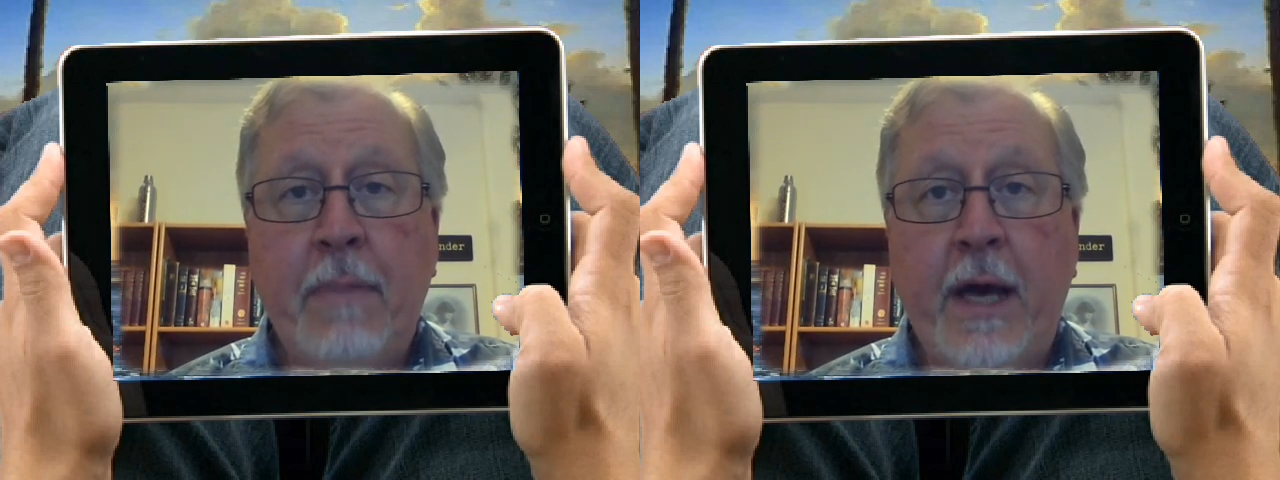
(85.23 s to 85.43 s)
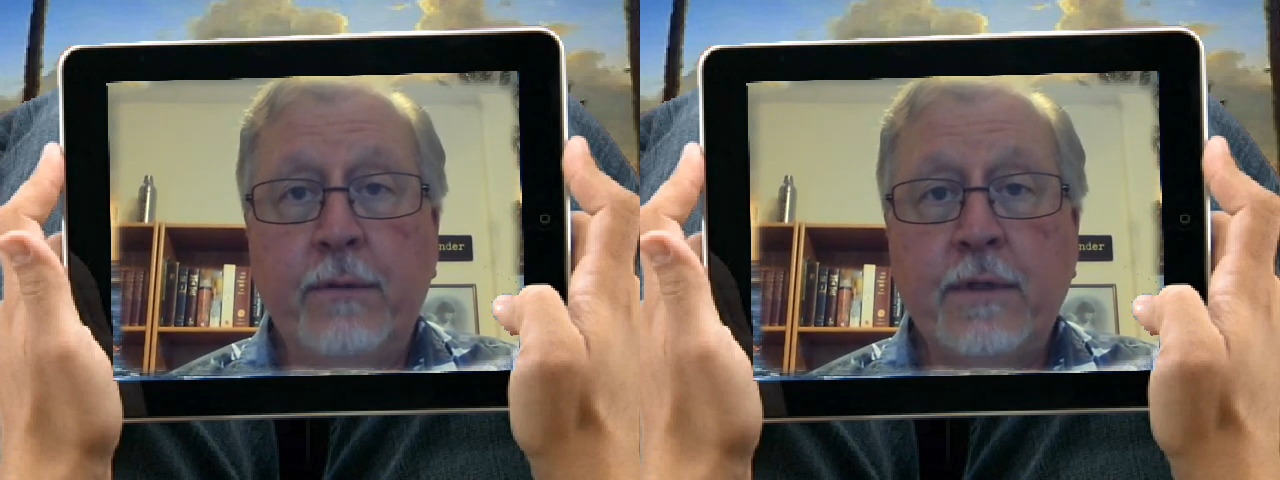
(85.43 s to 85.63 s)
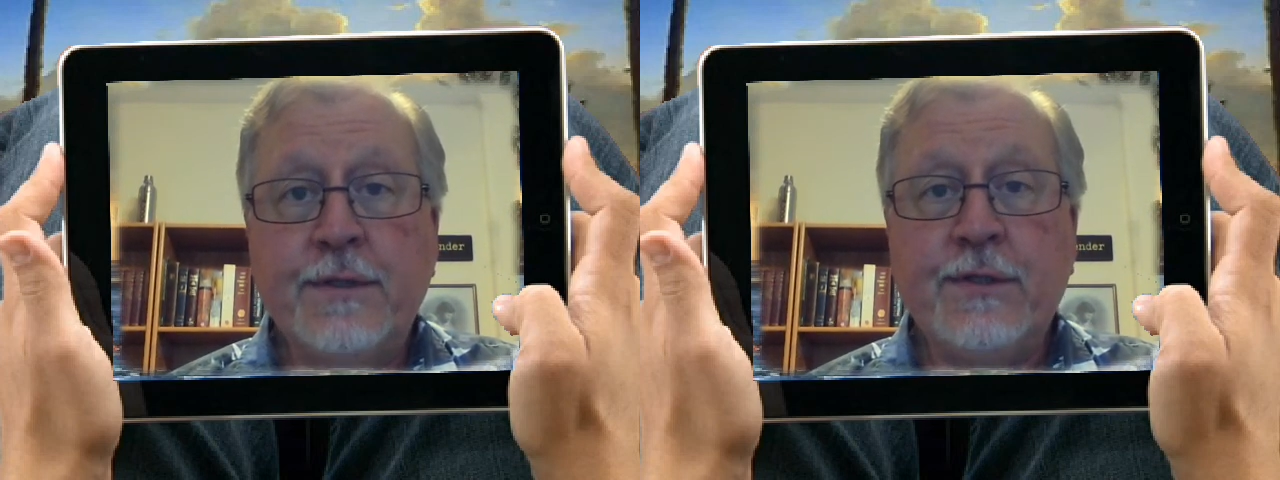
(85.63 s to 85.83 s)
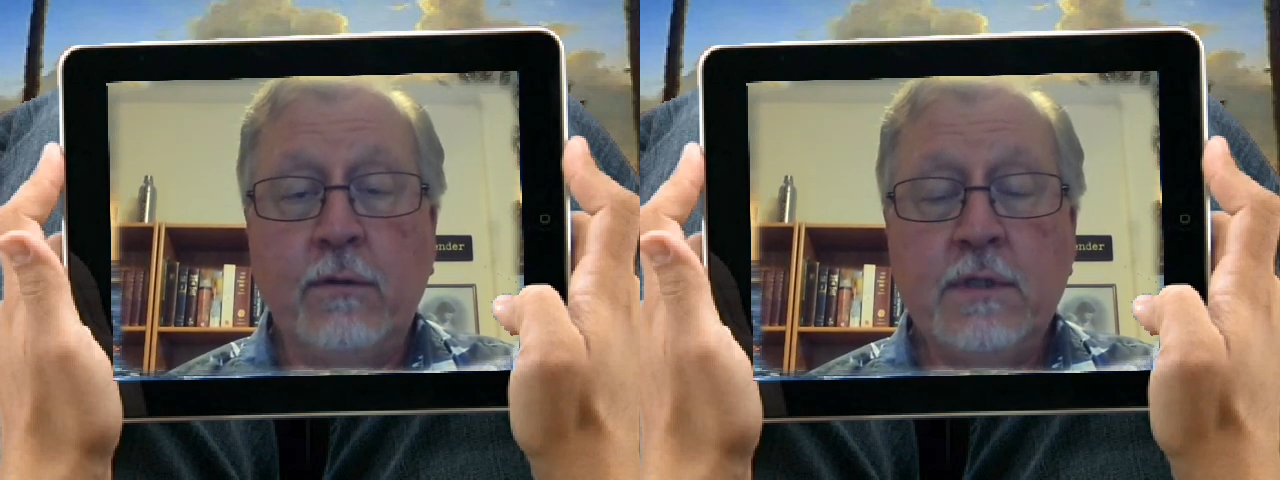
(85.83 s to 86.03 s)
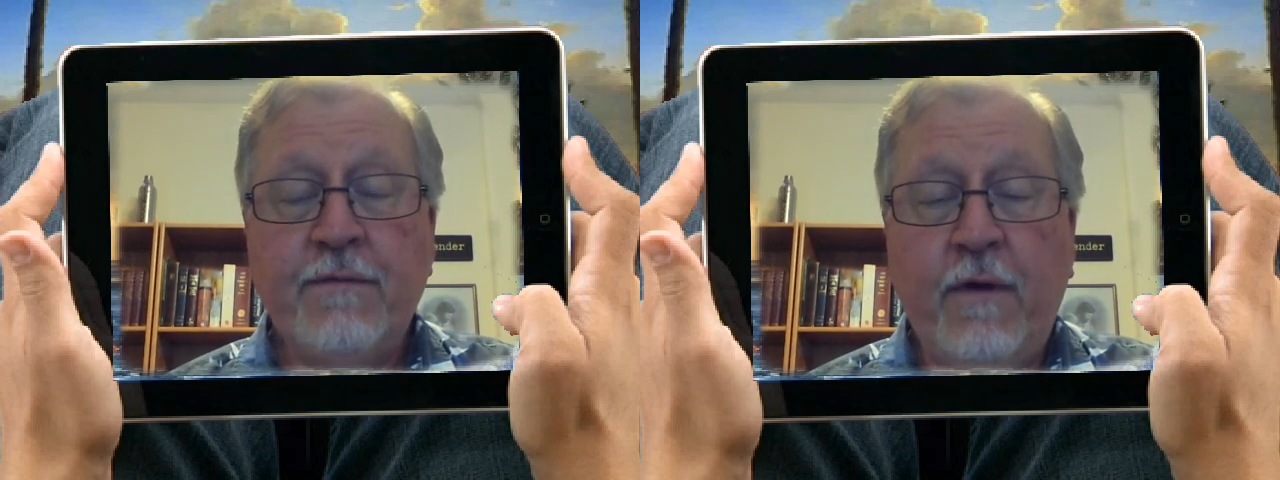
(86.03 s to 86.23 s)
about the
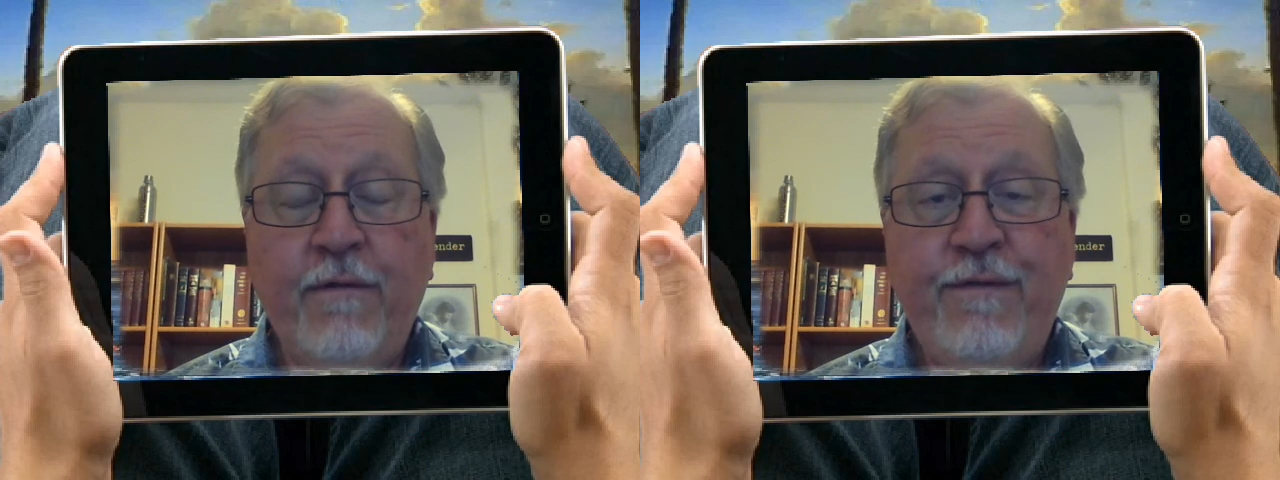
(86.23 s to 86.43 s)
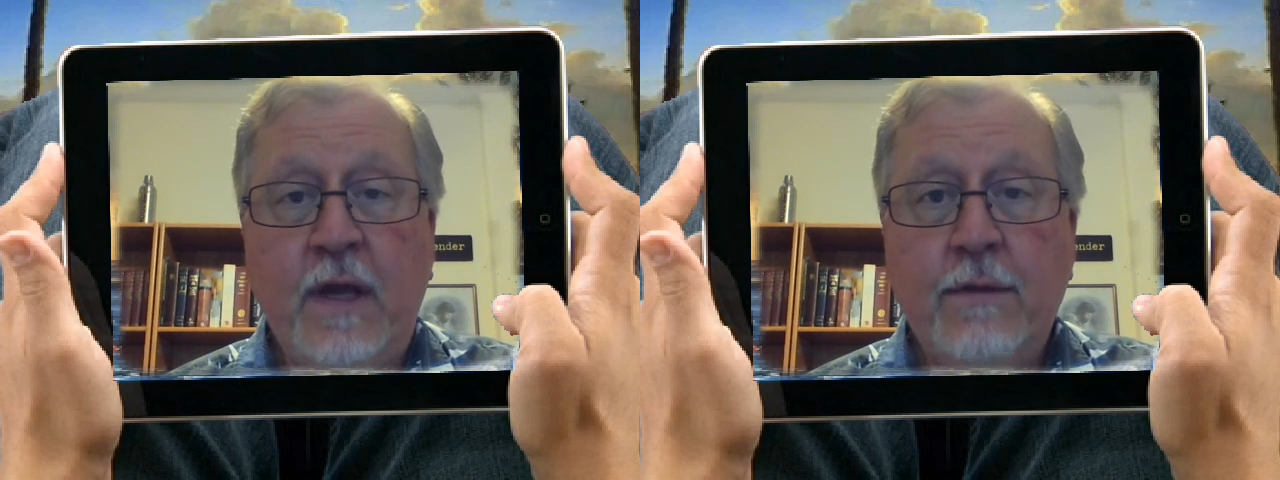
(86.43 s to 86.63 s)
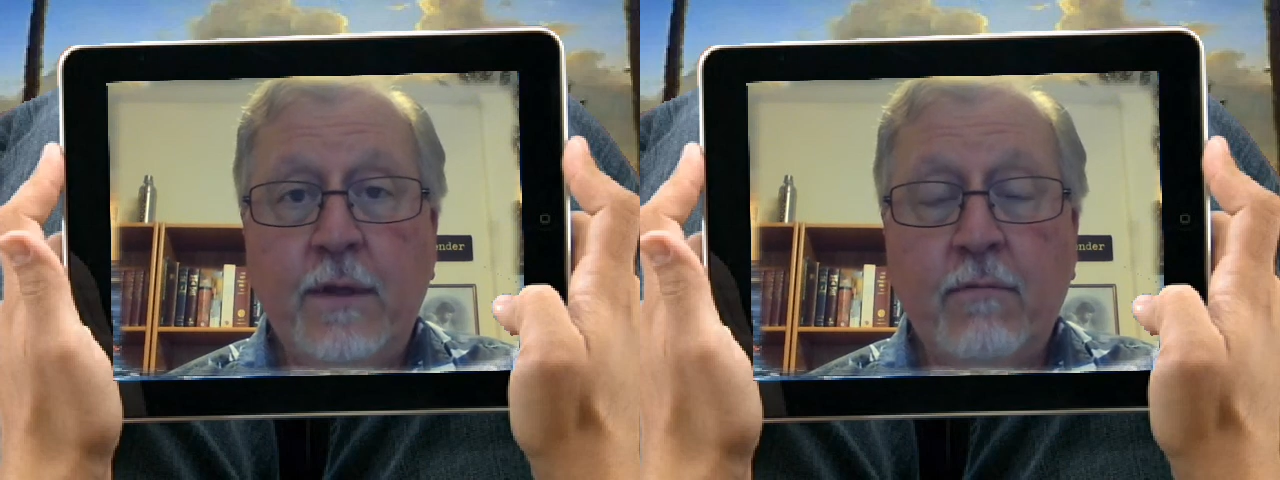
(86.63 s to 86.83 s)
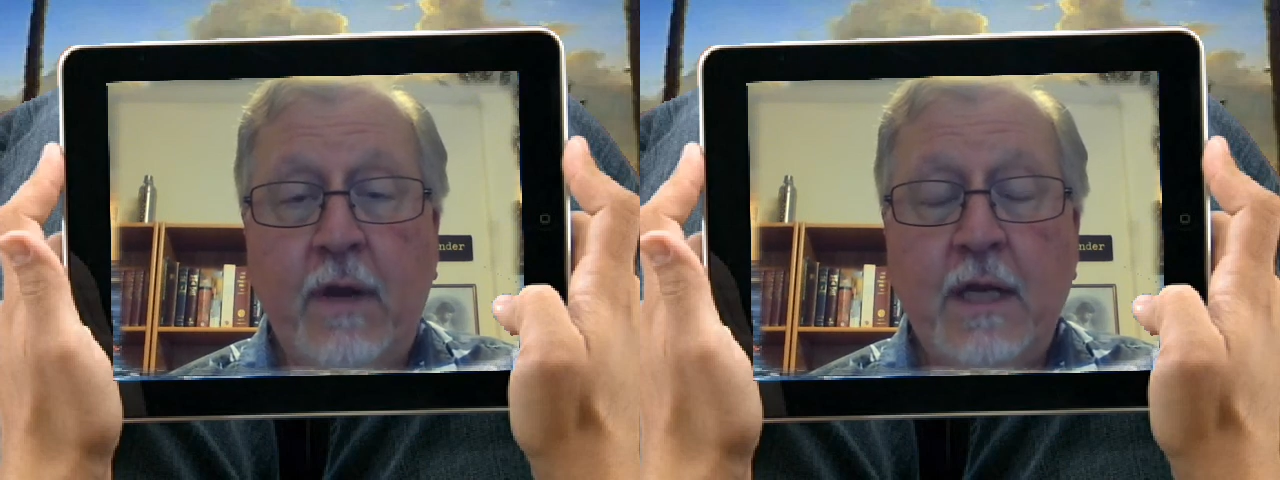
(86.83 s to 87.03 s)
source of our faith in